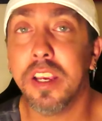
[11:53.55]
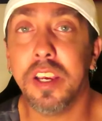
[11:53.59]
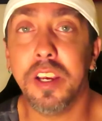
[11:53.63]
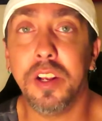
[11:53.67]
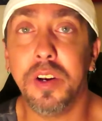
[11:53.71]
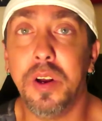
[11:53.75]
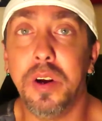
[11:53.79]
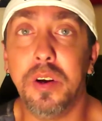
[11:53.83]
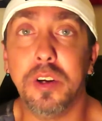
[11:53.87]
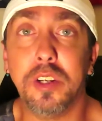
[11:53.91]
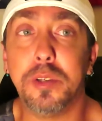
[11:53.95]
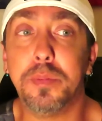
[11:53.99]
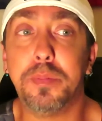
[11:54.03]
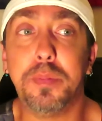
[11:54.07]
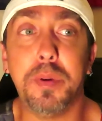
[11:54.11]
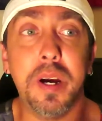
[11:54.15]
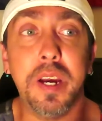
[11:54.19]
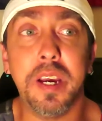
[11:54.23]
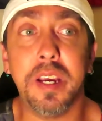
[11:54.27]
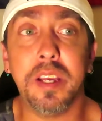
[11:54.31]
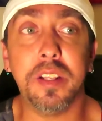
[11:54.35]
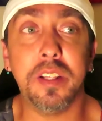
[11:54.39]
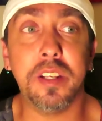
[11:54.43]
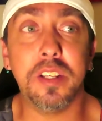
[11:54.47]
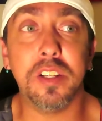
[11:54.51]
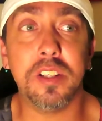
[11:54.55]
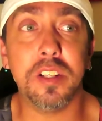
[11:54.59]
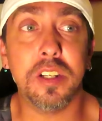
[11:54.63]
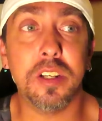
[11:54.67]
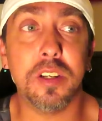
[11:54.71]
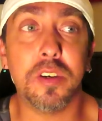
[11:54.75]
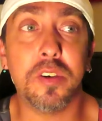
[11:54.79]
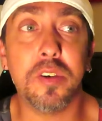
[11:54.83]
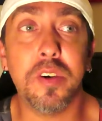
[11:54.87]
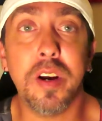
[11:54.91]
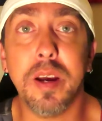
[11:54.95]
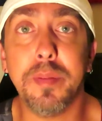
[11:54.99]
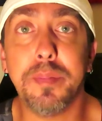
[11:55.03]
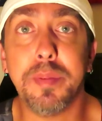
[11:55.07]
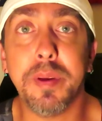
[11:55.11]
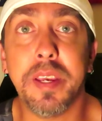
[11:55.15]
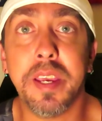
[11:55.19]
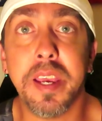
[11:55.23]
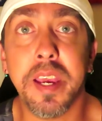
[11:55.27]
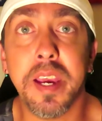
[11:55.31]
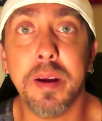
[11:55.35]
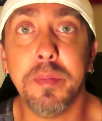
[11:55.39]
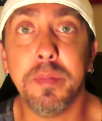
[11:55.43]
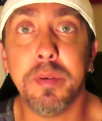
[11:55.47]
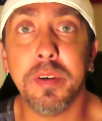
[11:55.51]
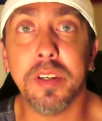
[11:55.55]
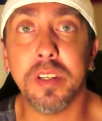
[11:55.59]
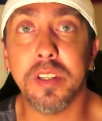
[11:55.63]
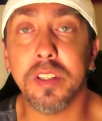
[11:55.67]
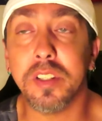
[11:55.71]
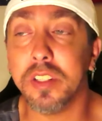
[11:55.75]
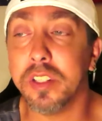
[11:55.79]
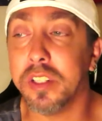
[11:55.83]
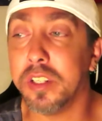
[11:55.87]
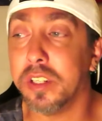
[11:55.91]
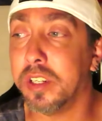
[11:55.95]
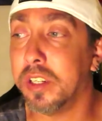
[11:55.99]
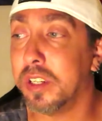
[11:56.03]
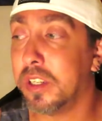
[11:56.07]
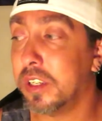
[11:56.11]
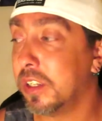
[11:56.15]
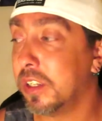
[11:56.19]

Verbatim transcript: you know I was buying these little crappy cameras and